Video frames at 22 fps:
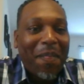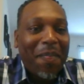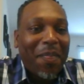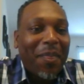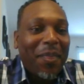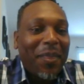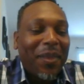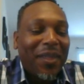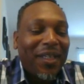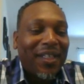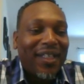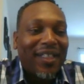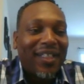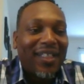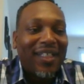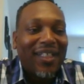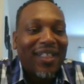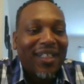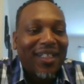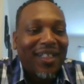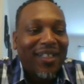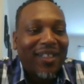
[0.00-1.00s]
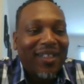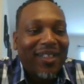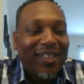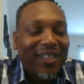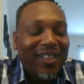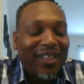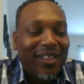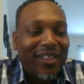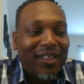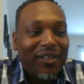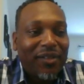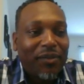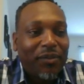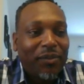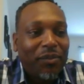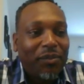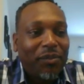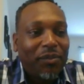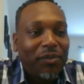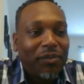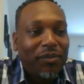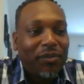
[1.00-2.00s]
so what are your
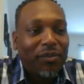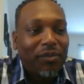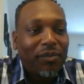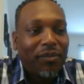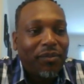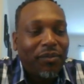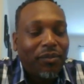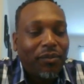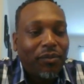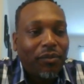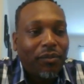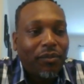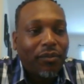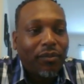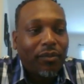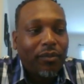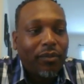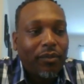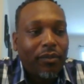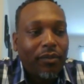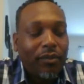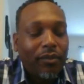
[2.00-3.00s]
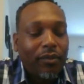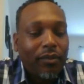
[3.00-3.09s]
views right now,